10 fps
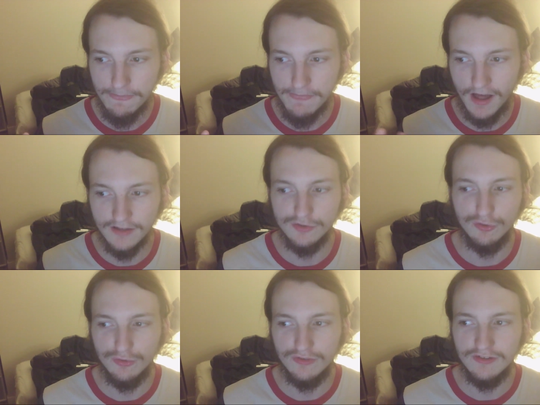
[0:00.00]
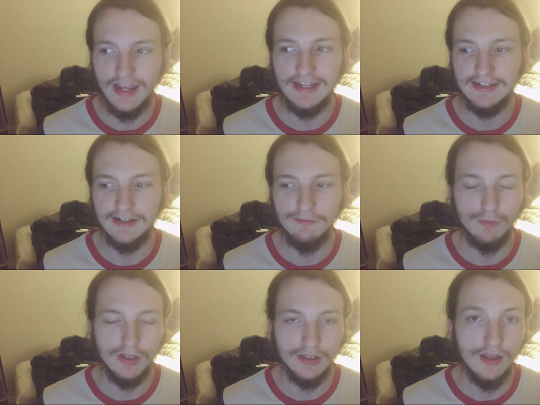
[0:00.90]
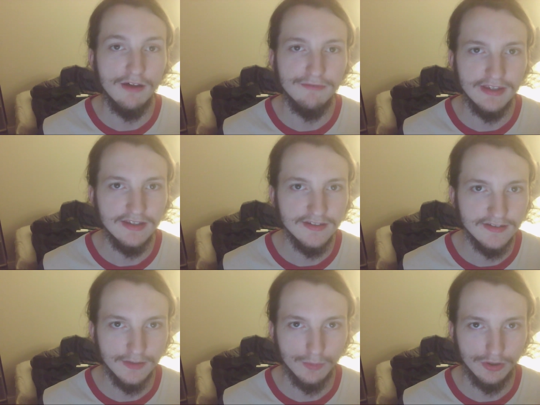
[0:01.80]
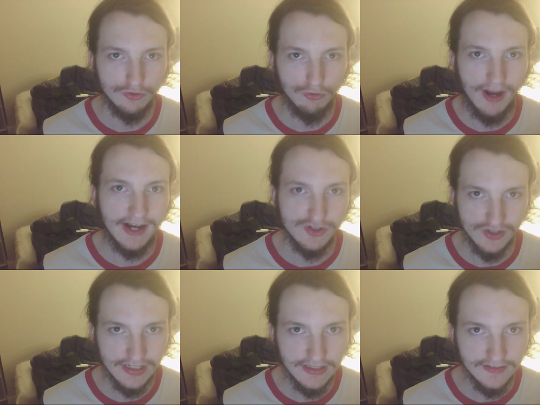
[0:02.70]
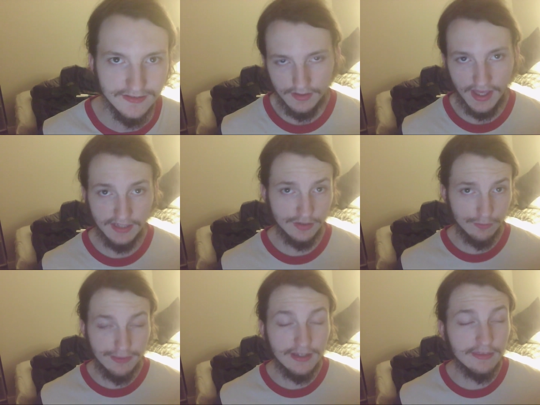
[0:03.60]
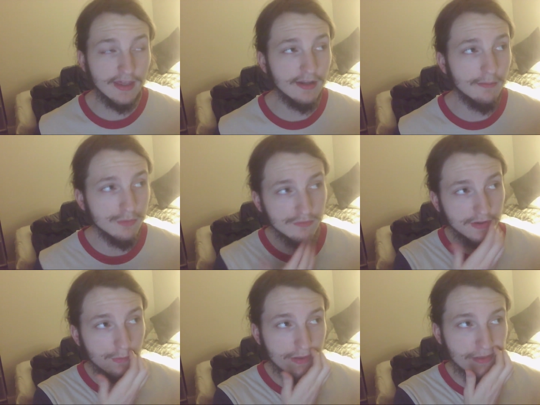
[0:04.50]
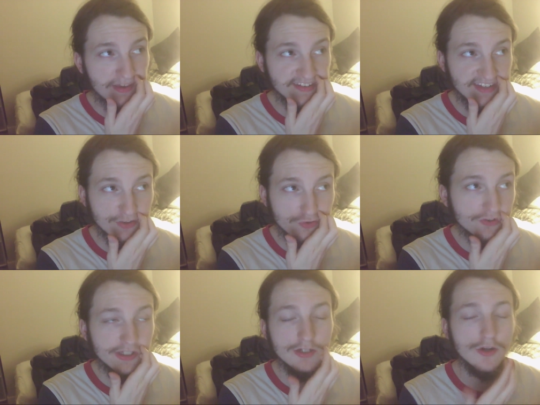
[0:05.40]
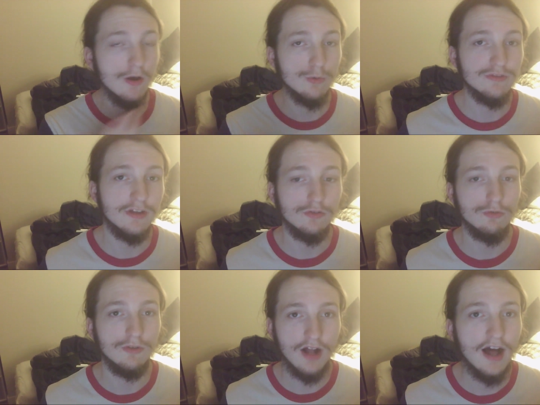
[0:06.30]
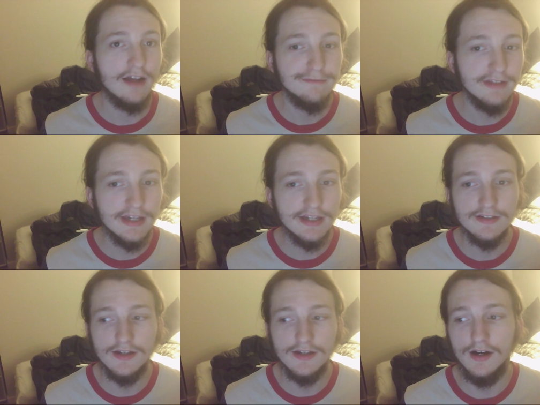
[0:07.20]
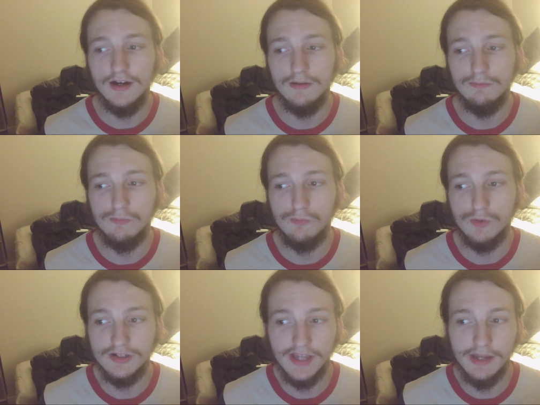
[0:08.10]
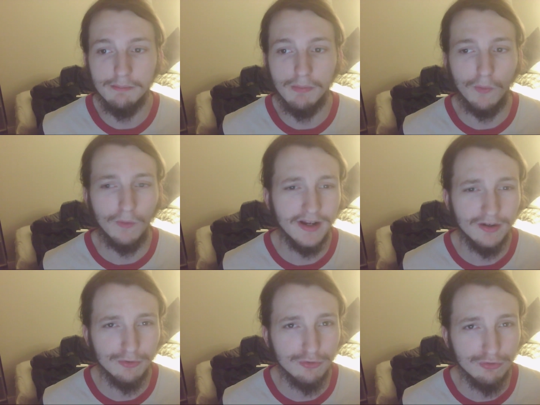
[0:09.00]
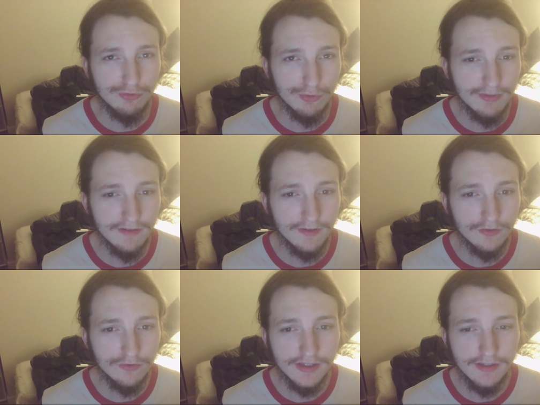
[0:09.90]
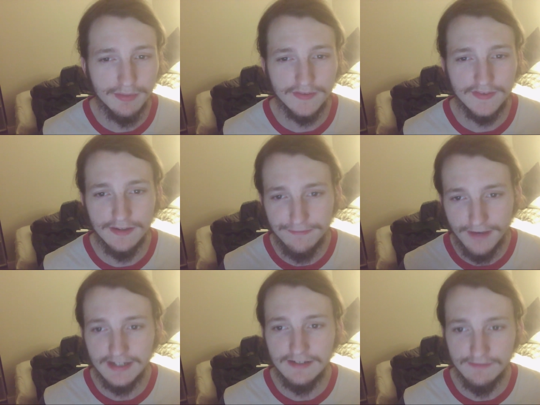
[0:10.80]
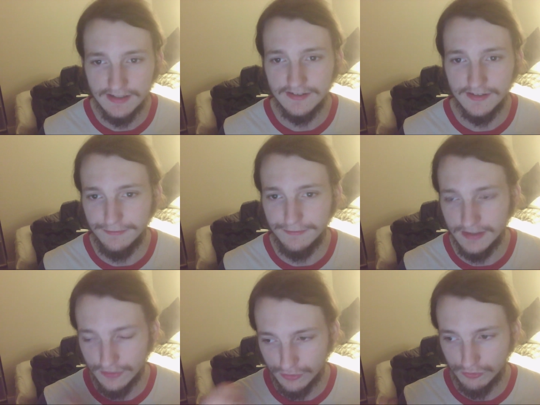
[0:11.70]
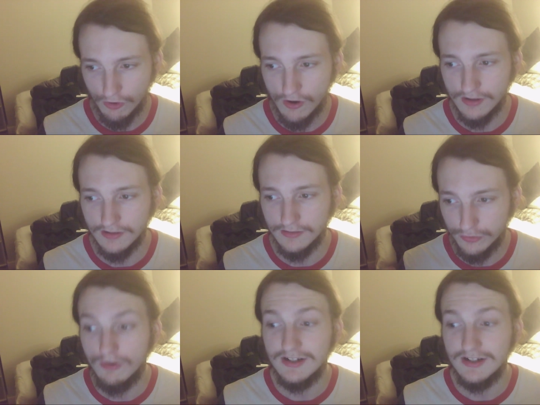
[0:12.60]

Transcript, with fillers: understanding of what love is and what attraction is. And you'd think that a movie with essentially no central conflict um, would get boring or stupid eventually, but the effectiveness of these strong, strung